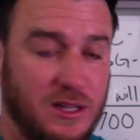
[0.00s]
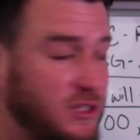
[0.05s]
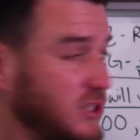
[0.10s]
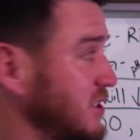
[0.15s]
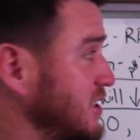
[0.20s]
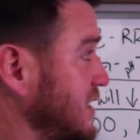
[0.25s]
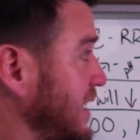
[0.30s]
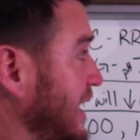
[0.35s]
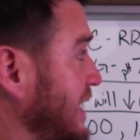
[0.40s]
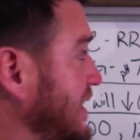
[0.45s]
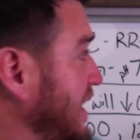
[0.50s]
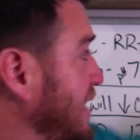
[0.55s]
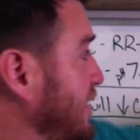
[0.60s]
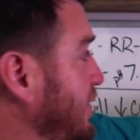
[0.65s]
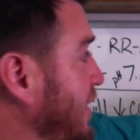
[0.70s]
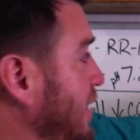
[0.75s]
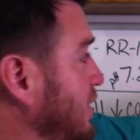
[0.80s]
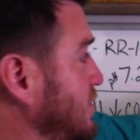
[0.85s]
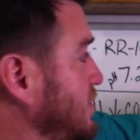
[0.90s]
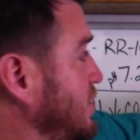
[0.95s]
Just like the
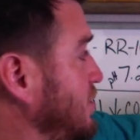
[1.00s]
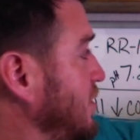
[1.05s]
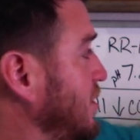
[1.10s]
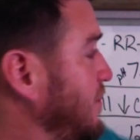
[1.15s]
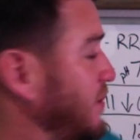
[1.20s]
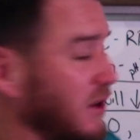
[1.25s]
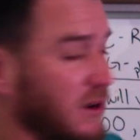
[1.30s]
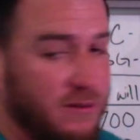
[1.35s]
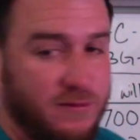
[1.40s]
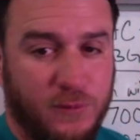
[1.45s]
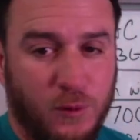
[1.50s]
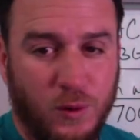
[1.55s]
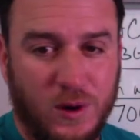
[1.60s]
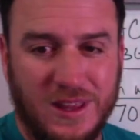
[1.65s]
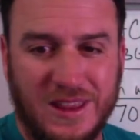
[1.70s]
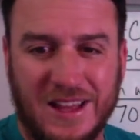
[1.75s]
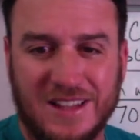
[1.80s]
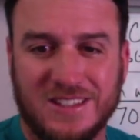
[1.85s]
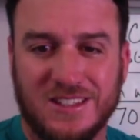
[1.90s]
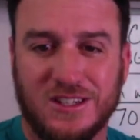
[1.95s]
F i O two up here at
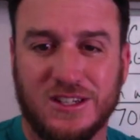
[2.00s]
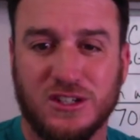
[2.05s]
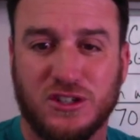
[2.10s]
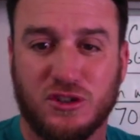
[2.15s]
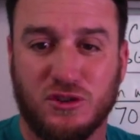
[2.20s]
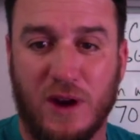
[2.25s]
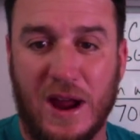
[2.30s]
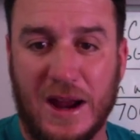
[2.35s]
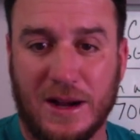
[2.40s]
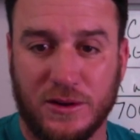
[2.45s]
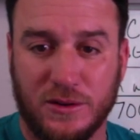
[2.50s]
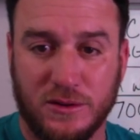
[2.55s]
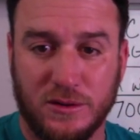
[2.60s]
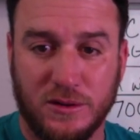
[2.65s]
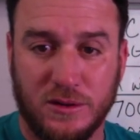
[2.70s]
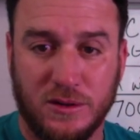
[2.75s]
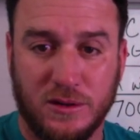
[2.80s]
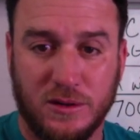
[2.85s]
forty, that's a distractor.